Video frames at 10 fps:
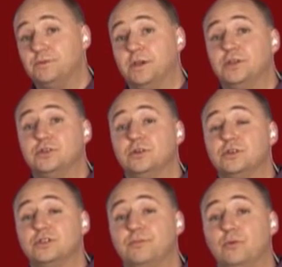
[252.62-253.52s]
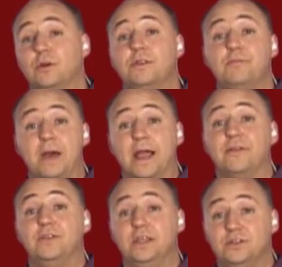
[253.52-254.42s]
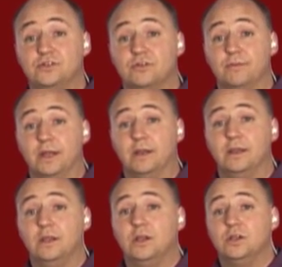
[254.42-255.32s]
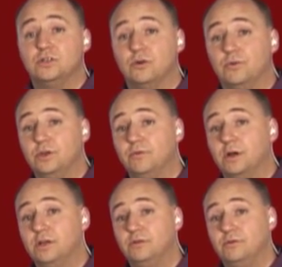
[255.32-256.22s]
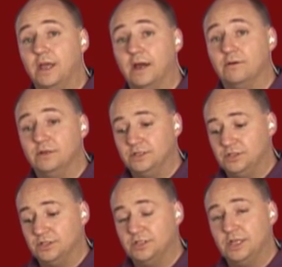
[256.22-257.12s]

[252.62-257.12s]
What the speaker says: because you're going to support the back of the instrument. So what you want to do now is just